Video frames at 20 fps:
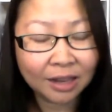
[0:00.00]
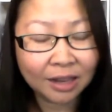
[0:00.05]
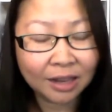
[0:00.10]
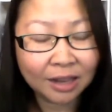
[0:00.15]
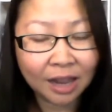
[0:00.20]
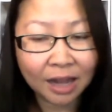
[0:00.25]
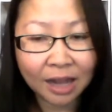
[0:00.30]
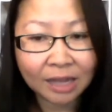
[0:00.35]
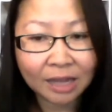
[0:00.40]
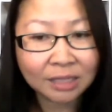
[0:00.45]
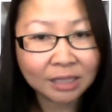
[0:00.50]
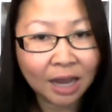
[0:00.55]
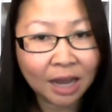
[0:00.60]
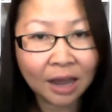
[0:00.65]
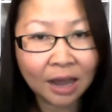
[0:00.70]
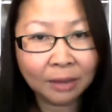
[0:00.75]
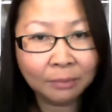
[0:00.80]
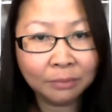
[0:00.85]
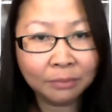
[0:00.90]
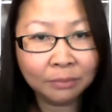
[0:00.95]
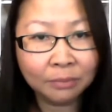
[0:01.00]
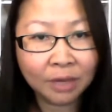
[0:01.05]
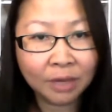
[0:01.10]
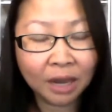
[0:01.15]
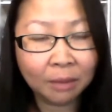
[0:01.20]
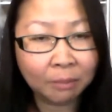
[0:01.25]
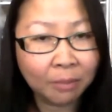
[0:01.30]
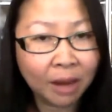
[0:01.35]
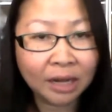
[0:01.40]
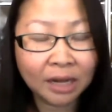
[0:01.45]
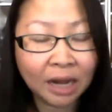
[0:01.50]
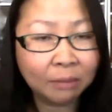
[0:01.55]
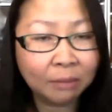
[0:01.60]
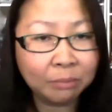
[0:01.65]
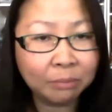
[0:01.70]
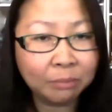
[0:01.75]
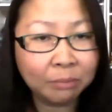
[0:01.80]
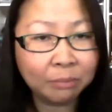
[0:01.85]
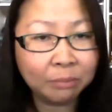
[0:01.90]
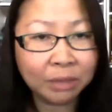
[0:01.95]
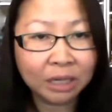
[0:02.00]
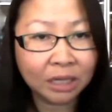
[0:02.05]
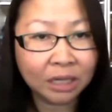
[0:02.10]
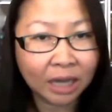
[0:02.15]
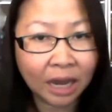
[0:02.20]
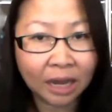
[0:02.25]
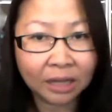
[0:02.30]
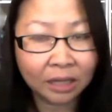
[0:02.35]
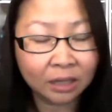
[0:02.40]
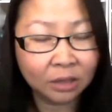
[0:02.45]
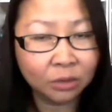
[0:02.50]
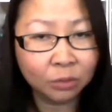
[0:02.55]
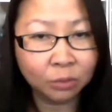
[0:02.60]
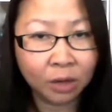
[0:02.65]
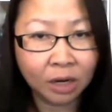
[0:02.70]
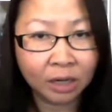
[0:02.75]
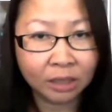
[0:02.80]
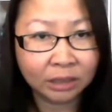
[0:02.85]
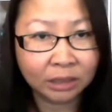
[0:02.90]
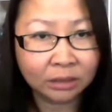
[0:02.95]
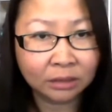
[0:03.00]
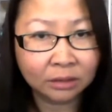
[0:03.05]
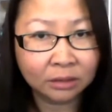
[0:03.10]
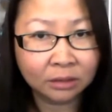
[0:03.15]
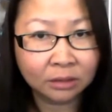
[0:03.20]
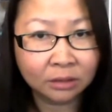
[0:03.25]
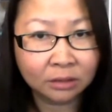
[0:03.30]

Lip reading: The next time, it might not be the guy that you want.